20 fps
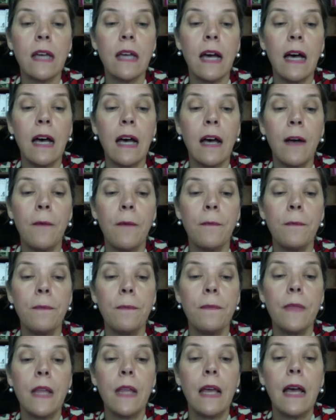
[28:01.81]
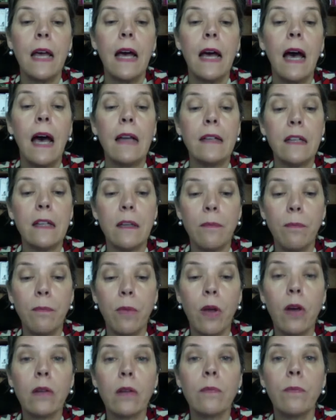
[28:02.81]
I did a
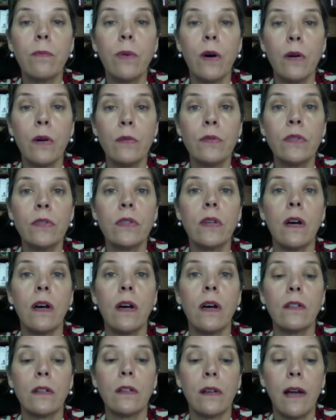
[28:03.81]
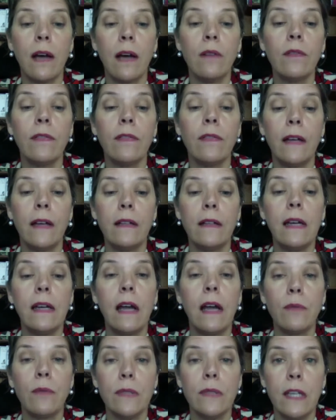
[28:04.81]
blog post on crowdfunding.
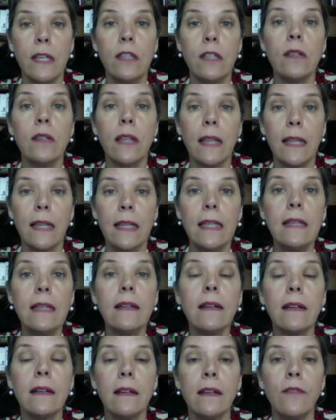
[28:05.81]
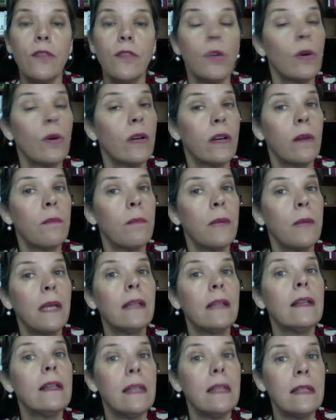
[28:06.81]
I will send you the link. If you're on our
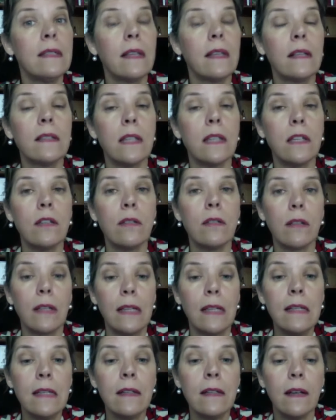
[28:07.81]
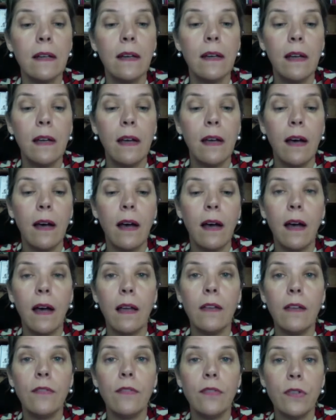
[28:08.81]
mailing list, I'll send you the link.
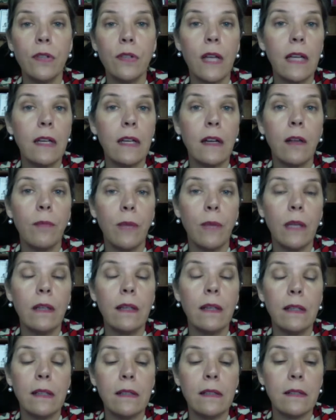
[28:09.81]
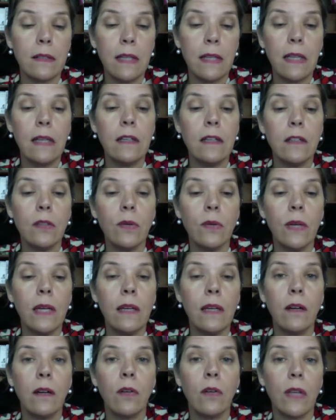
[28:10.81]
If you're not in our mailing list, get into
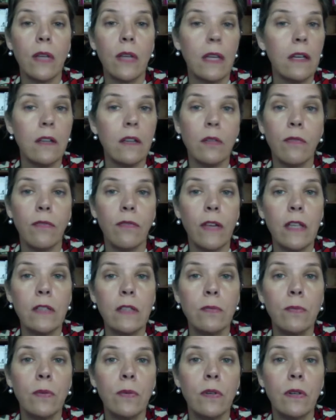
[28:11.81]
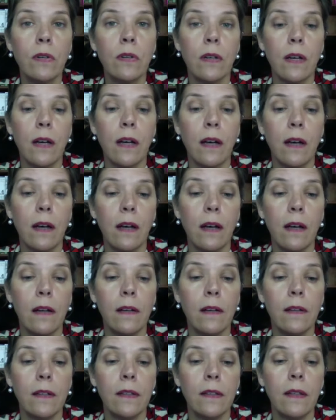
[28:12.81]
it, or get into
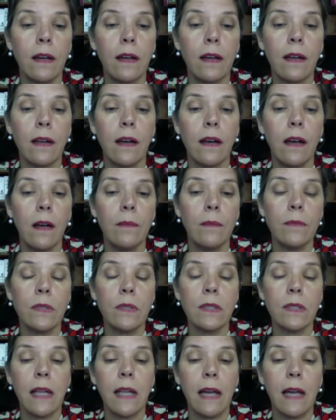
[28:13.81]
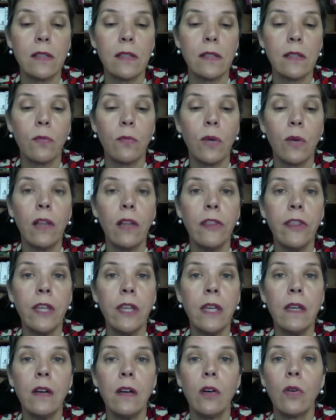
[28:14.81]

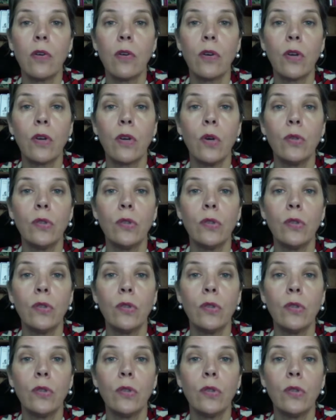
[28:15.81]
facebook.com/wealthing, or go